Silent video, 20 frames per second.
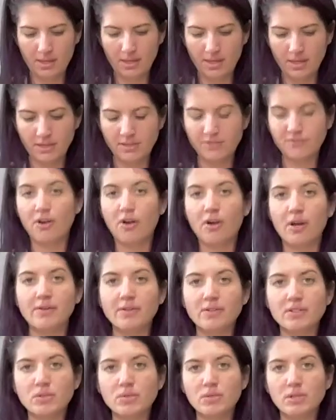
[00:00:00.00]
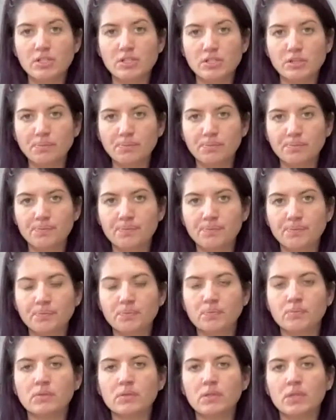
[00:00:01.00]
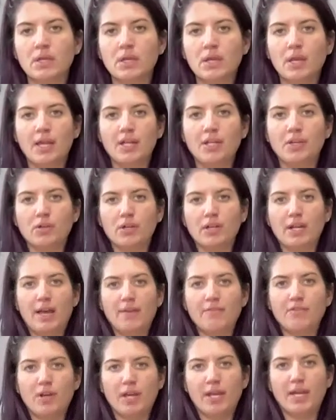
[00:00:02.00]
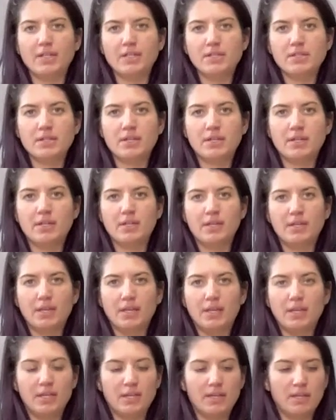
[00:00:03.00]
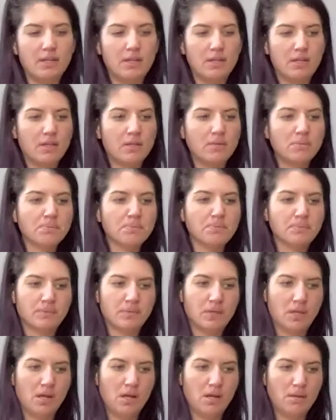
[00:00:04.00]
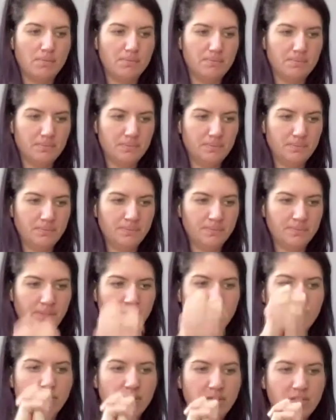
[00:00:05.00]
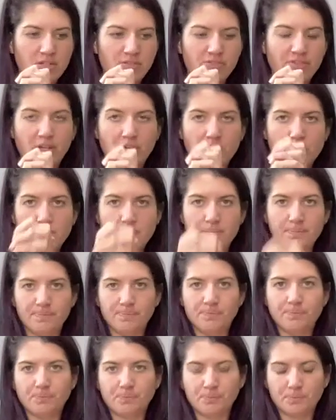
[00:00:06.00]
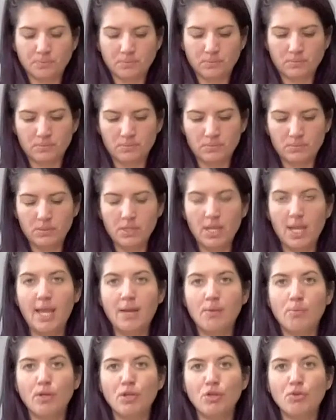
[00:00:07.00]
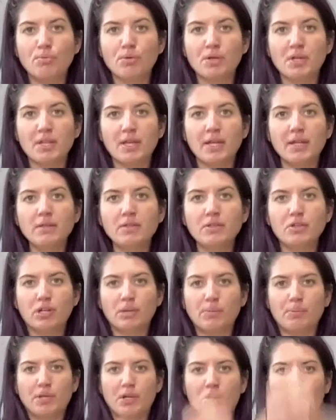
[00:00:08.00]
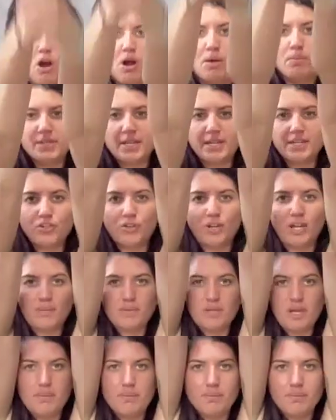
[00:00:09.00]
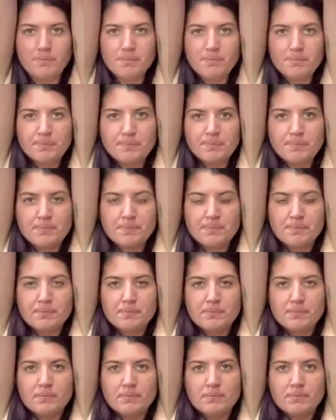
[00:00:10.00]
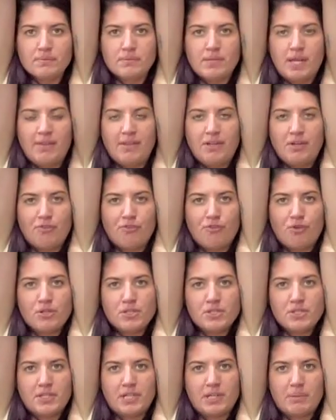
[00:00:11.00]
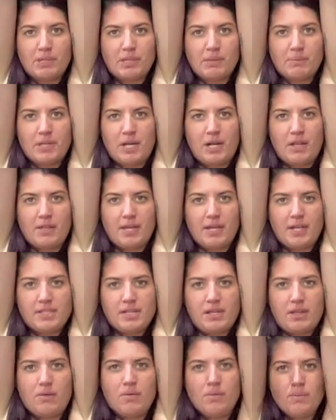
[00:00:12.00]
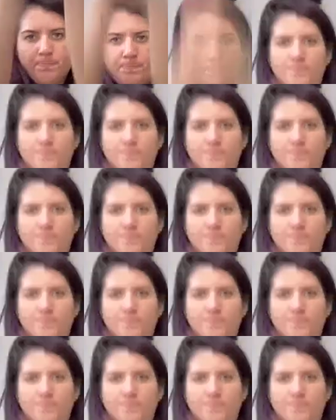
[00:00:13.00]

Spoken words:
And as far out as you need to. And you're going to have your hands in, interlace your fingers. And when you breathe in, you're going to bring your arms and your hips up. And then you're forcefully going to bring them down on the exhale.